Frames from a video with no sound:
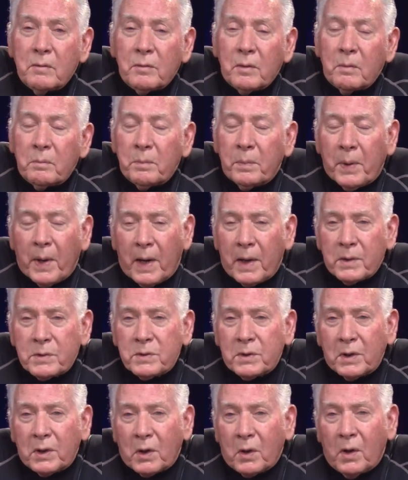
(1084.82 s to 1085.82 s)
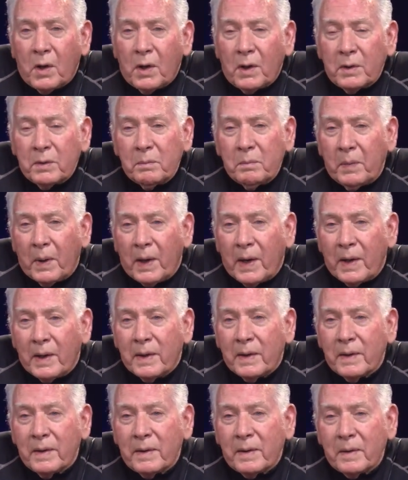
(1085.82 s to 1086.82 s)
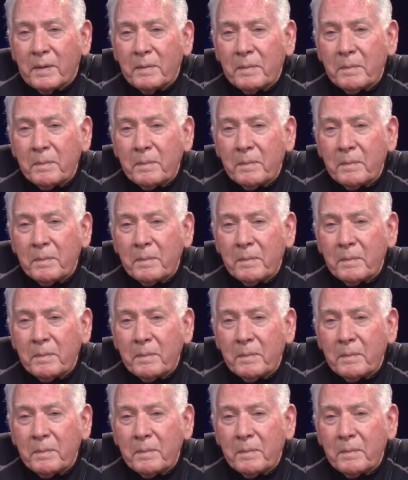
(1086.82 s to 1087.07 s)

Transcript: from passing on by.